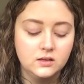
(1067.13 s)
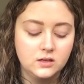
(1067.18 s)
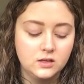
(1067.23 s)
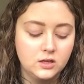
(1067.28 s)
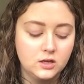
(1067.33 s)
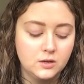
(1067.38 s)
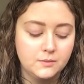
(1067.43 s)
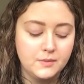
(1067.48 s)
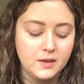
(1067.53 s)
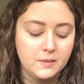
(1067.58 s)

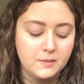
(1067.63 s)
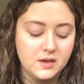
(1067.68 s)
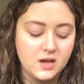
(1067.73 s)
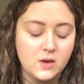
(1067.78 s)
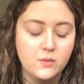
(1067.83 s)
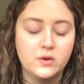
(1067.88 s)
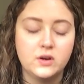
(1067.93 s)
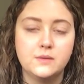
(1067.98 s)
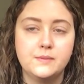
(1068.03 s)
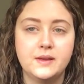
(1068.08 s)
you know, maybe
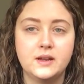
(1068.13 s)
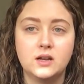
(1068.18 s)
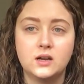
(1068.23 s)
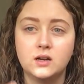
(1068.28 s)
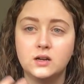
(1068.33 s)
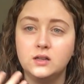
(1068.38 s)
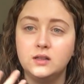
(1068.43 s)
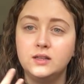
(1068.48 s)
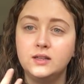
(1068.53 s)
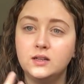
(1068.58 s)
I would have been
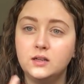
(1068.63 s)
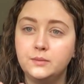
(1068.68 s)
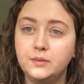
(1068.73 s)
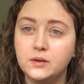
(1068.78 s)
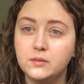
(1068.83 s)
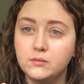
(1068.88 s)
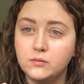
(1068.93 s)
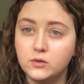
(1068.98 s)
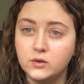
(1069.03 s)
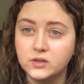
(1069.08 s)
in a little
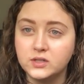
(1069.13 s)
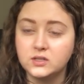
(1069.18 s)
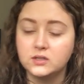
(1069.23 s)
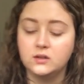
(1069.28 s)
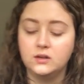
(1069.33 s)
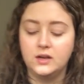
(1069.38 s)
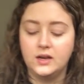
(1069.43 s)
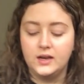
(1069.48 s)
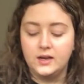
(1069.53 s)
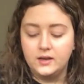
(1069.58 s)
bit more,
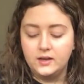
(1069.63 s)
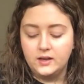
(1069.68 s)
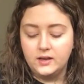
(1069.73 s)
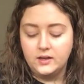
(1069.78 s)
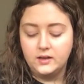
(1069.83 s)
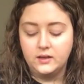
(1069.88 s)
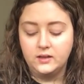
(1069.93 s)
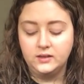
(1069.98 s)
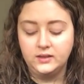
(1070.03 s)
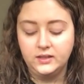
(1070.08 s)

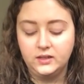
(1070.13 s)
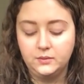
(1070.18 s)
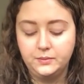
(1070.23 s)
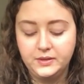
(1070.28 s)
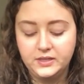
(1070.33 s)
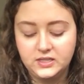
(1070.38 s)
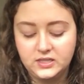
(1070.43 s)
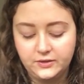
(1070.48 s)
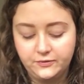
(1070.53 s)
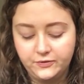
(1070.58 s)
a little
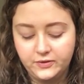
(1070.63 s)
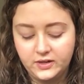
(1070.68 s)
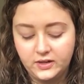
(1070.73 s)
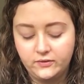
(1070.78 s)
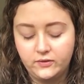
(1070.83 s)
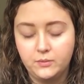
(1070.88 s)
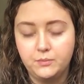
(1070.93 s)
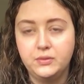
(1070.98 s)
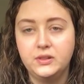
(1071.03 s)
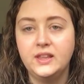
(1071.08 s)
bit different
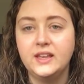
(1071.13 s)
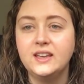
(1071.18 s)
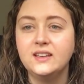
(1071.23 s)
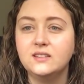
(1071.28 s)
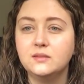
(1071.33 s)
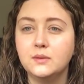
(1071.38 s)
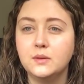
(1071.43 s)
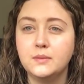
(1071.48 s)
of a place.